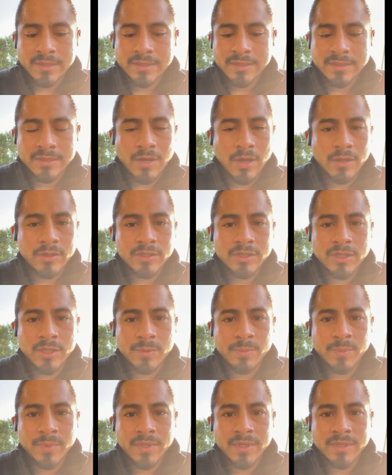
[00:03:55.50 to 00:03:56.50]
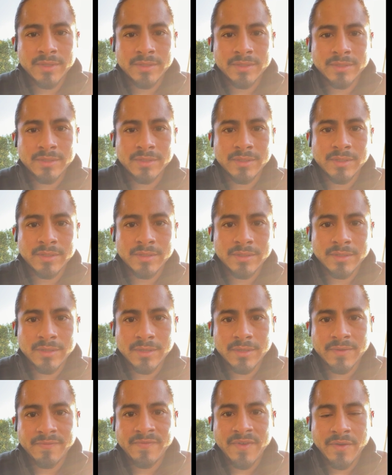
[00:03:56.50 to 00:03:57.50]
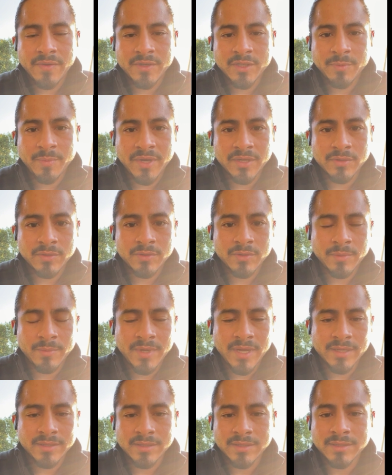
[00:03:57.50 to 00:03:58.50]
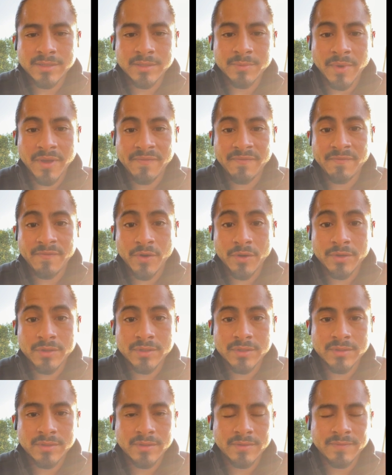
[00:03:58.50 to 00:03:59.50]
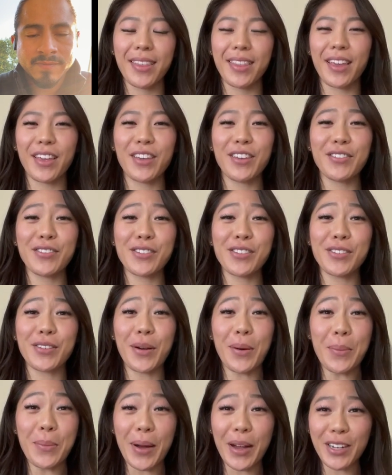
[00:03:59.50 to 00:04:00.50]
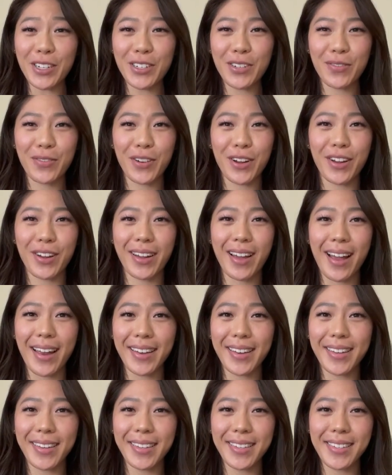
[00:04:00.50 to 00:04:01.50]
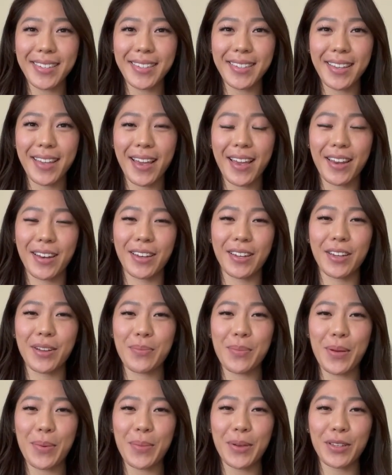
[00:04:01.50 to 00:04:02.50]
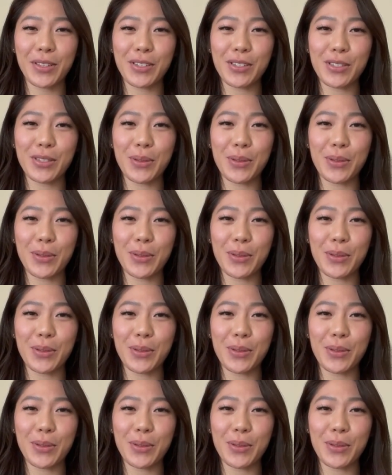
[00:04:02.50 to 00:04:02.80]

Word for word: This scholarship is very special to me as this is my first. Thank you so much for your kindness and commitment to